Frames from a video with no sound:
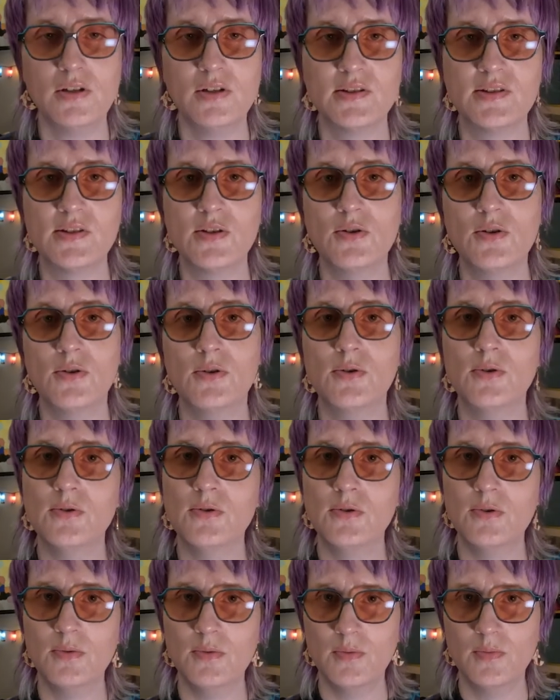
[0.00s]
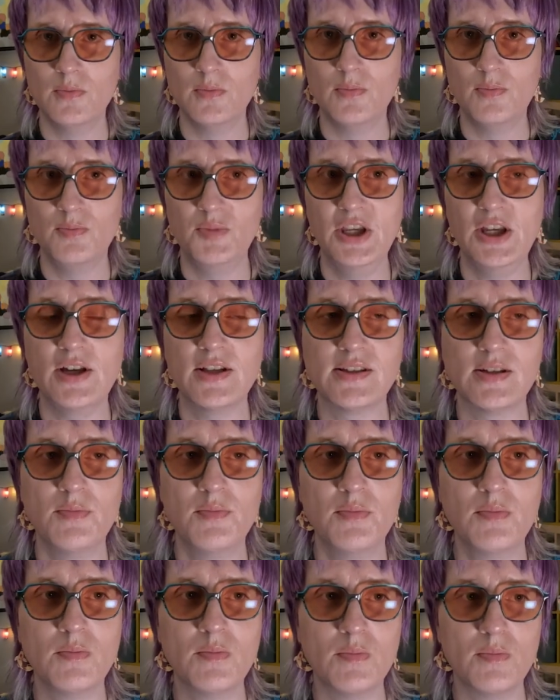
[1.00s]
So because
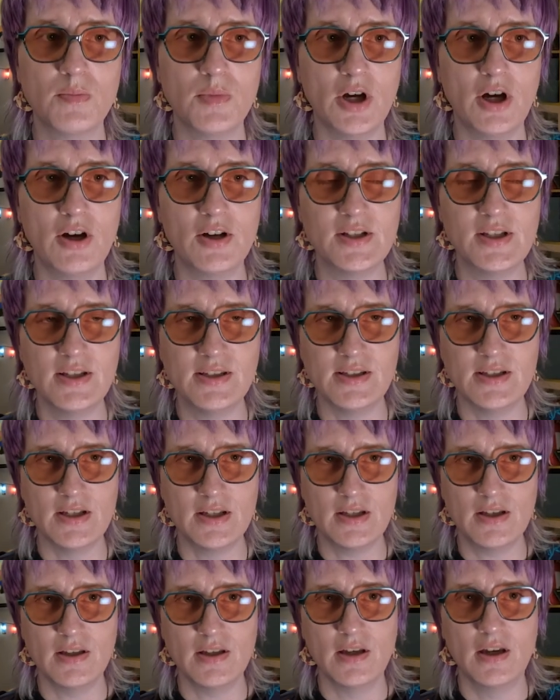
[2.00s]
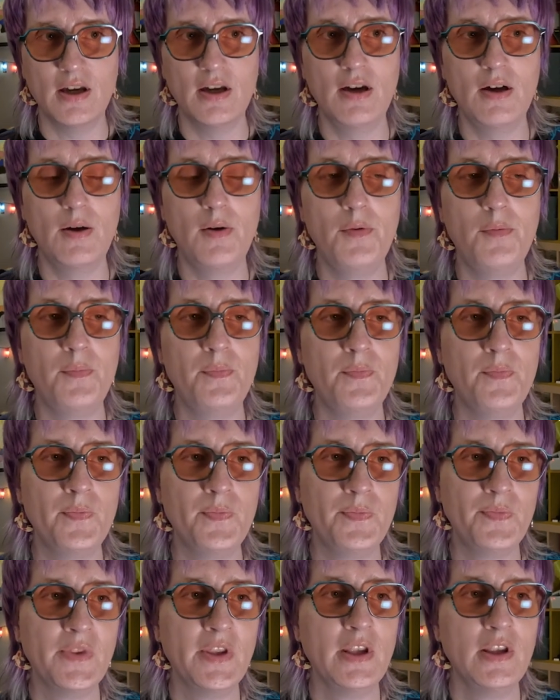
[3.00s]
I'm autistic,
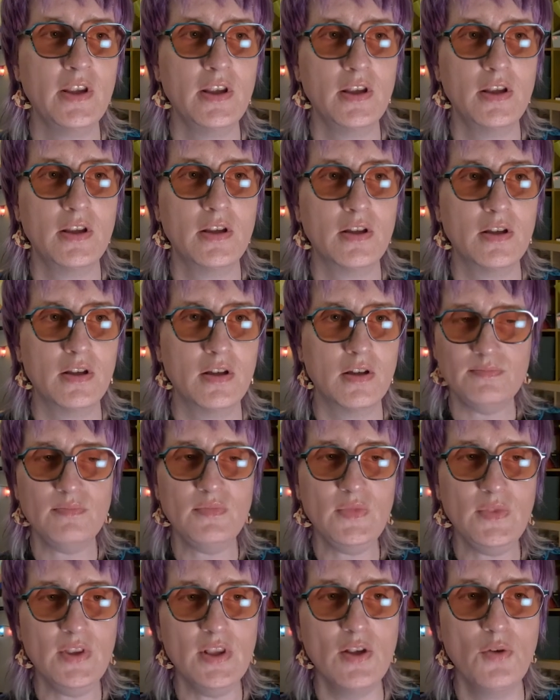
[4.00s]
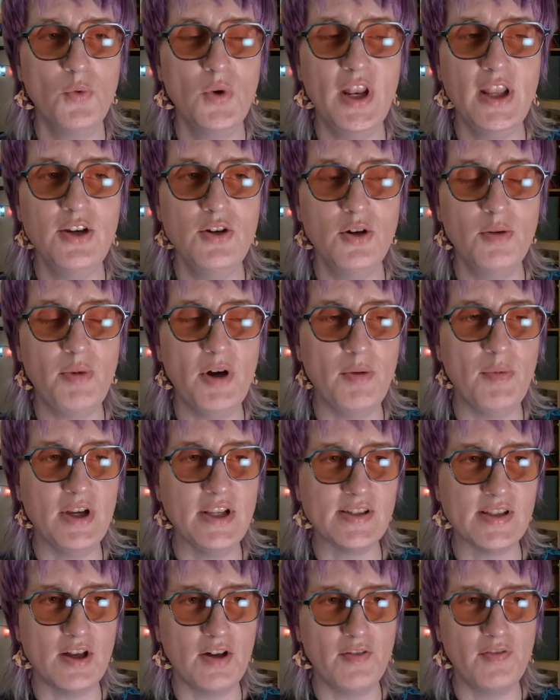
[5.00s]
um, what I know about
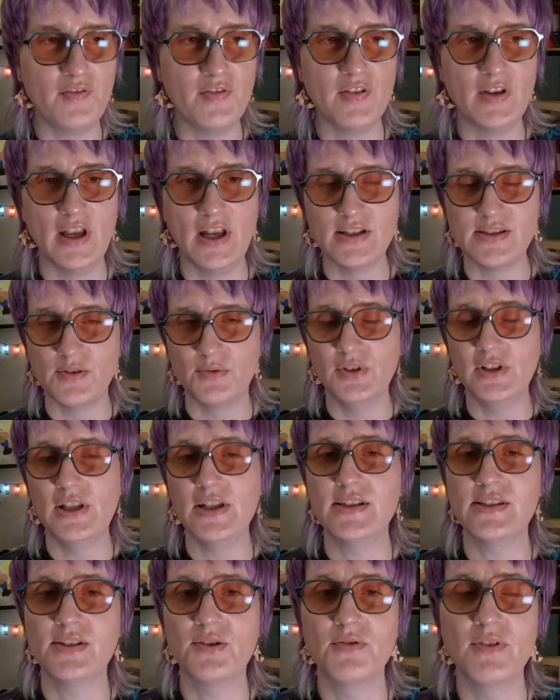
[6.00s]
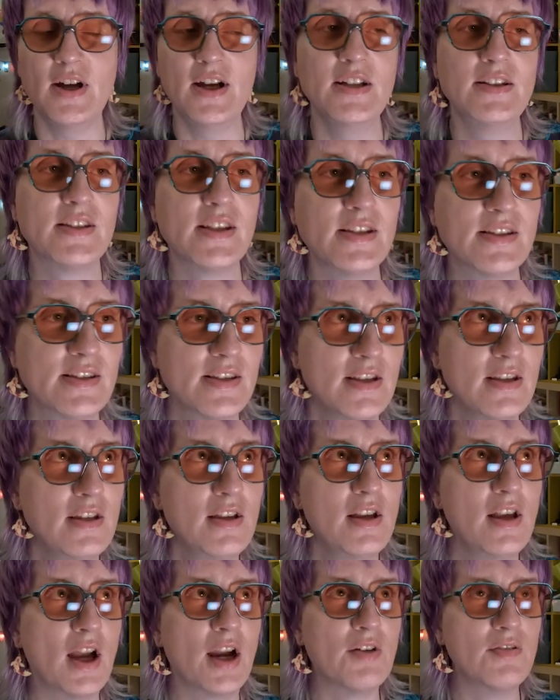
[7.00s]
myself as it relates to rides is
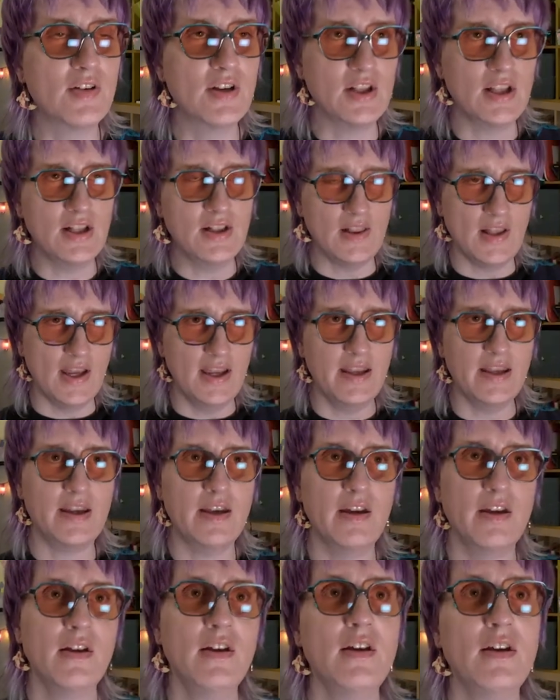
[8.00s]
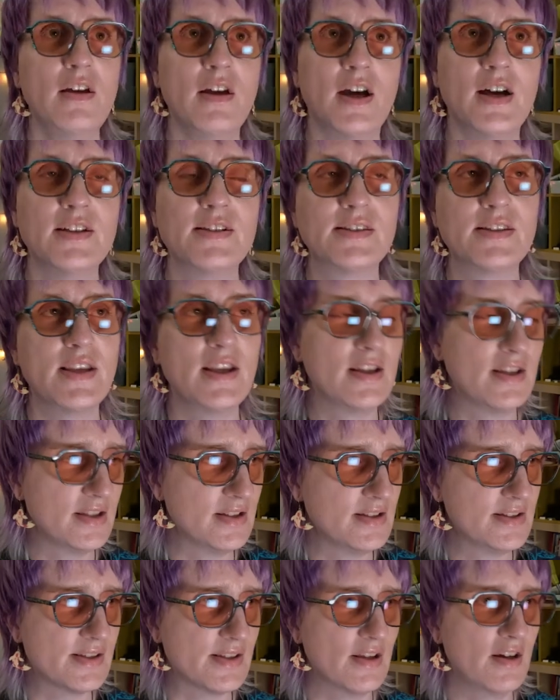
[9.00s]
I really like a
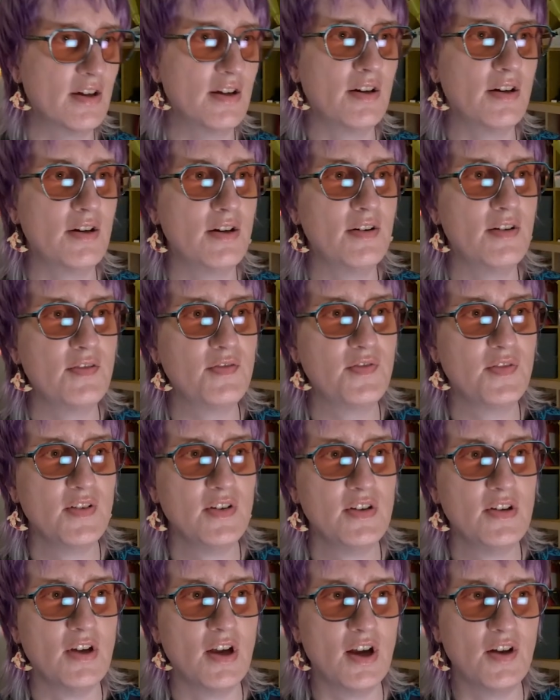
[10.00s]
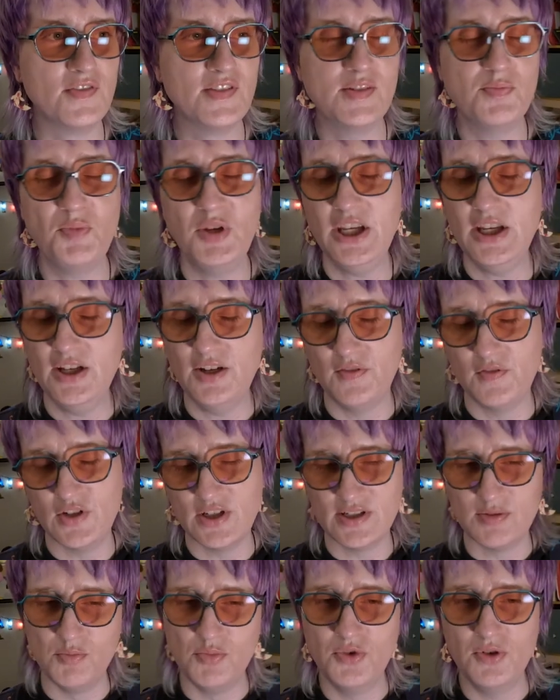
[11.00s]
sense of, of speed, of
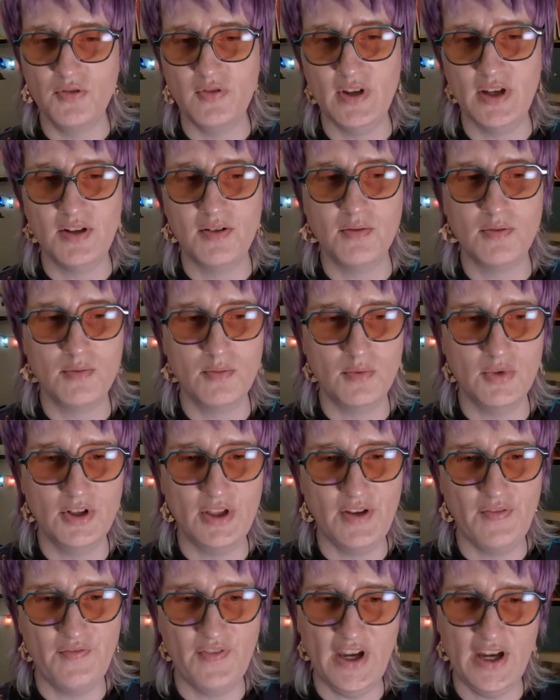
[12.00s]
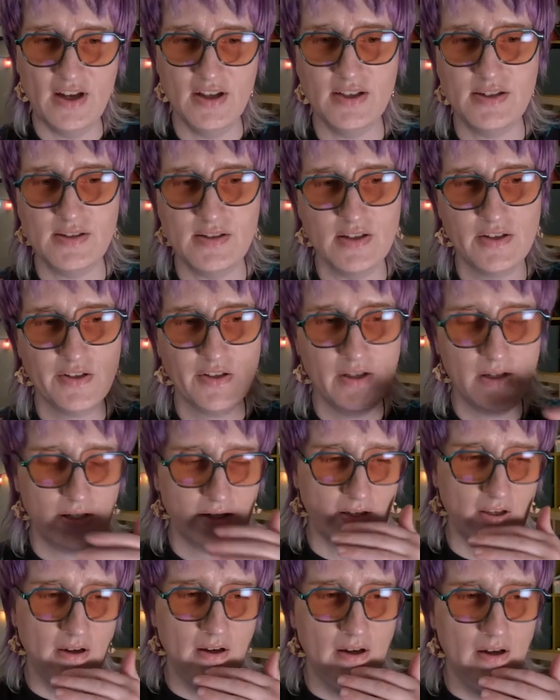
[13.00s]
just moving really fast,
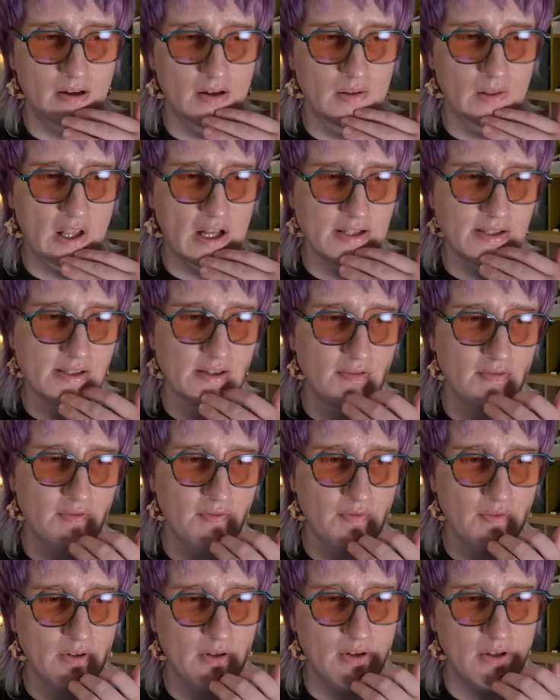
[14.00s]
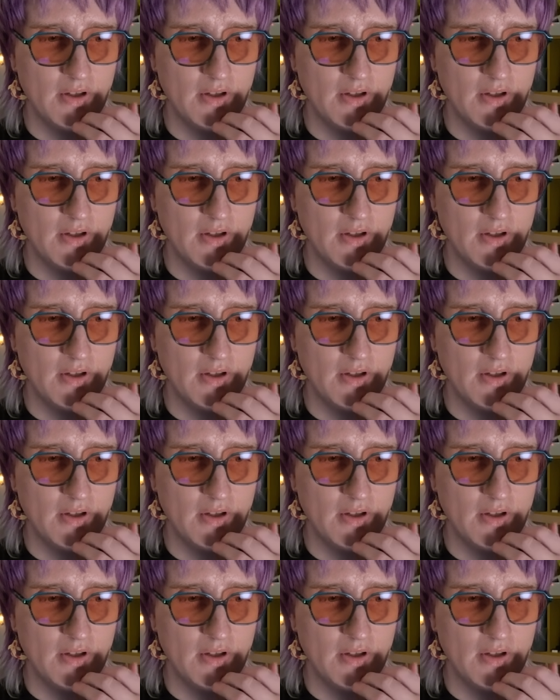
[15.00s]
uh, lots of,